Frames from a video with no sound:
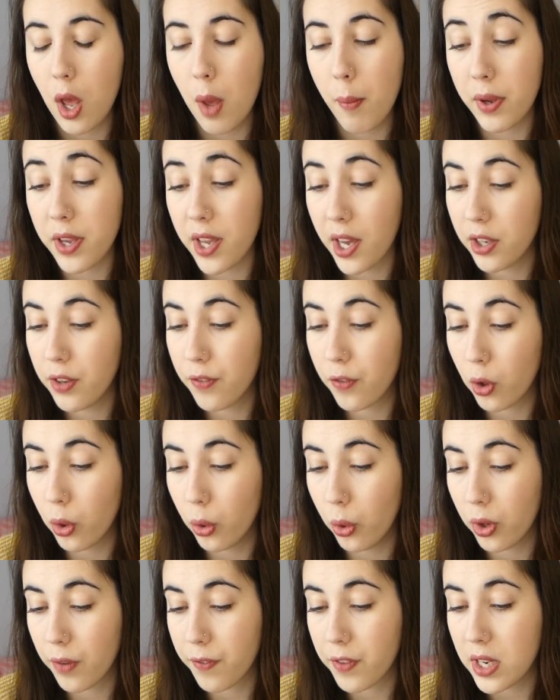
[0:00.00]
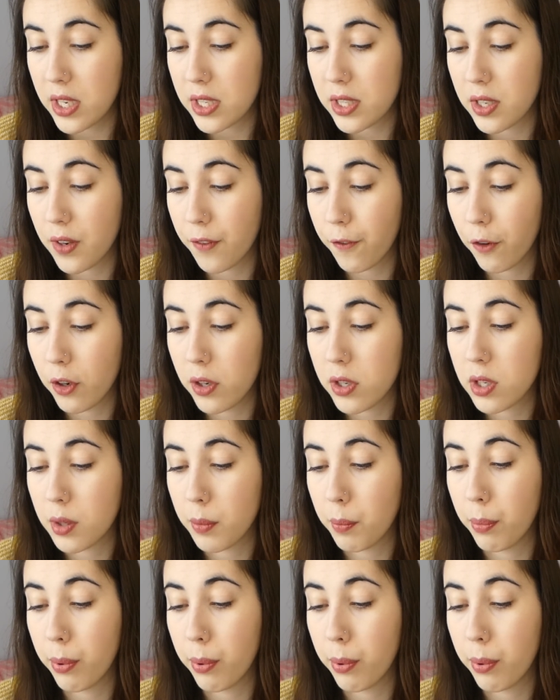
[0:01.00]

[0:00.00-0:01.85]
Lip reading: But yeah, you've got all of these different